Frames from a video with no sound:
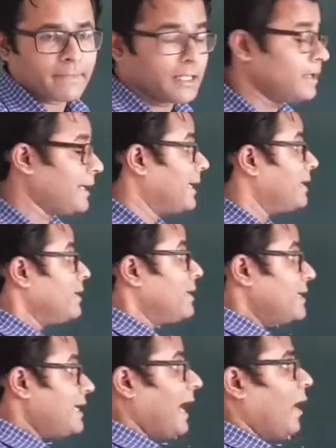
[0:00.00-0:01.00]

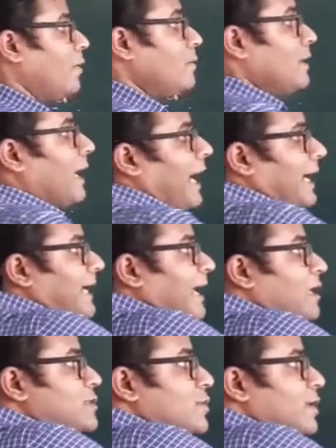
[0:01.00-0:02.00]
Okay. Now I can
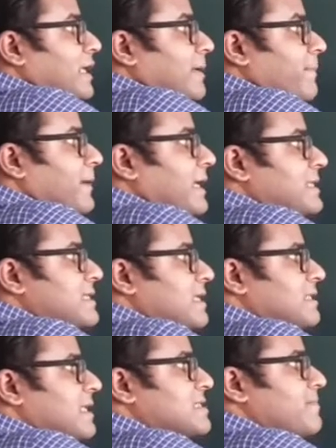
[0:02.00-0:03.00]
also replace
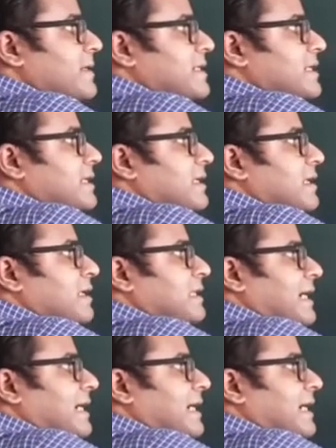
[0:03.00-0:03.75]
this particular,